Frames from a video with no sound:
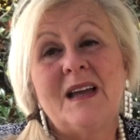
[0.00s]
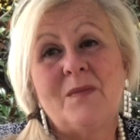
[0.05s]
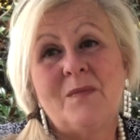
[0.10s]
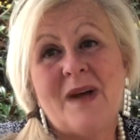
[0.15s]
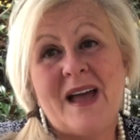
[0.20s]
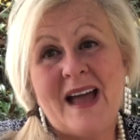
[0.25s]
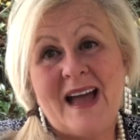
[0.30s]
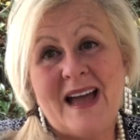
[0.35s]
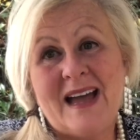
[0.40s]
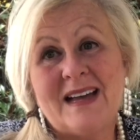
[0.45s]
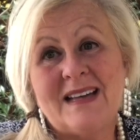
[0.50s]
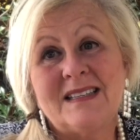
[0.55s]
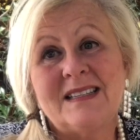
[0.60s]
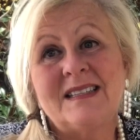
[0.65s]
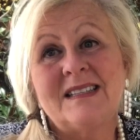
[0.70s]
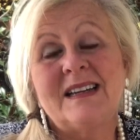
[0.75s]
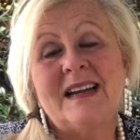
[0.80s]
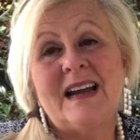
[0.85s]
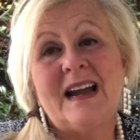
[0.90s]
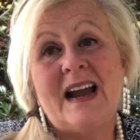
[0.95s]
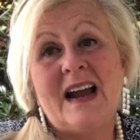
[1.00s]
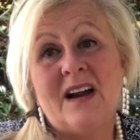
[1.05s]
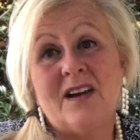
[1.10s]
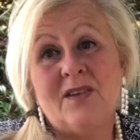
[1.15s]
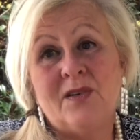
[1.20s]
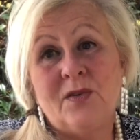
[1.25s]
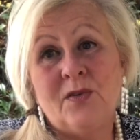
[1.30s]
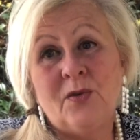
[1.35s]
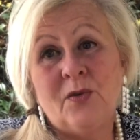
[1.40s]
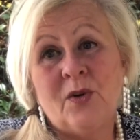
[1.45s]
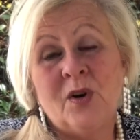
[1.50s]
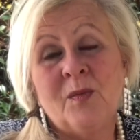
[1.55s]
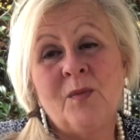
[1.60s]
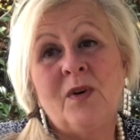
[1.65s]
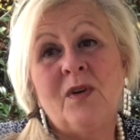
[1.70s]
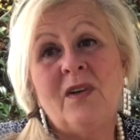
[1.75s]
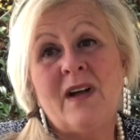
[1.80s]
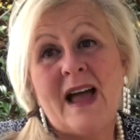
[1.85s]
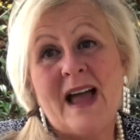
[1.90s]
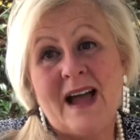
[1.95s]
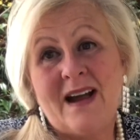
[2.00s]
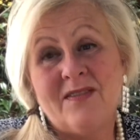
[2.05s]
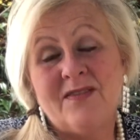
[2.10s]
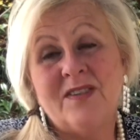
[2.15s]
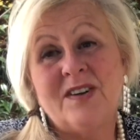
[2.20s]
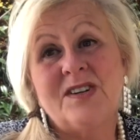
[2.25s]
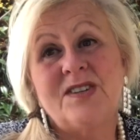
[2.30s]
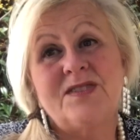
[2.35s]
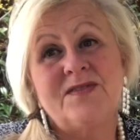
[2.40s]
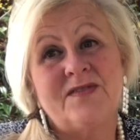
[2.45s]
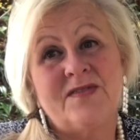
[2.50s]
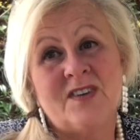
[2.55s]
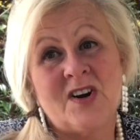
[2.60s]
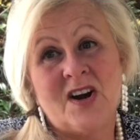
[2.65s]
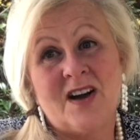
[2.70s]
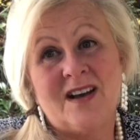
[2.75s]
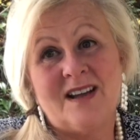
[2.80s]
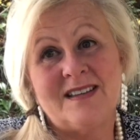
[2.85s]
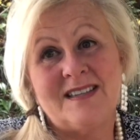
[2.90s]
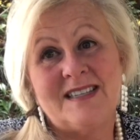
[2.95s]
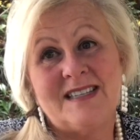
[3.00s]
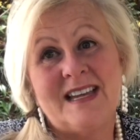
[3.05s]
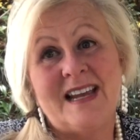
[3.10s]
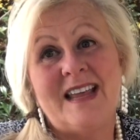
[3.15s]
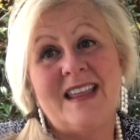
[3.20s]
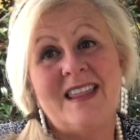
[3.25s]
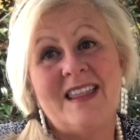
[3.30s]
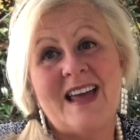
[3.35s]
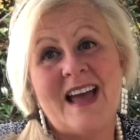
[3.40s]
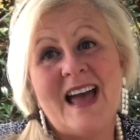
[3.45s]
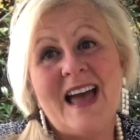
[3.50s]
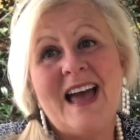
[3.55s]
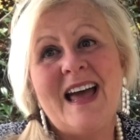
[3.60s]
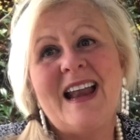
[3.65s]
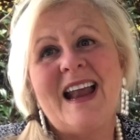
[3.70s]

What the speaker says: past our normal average frost, and that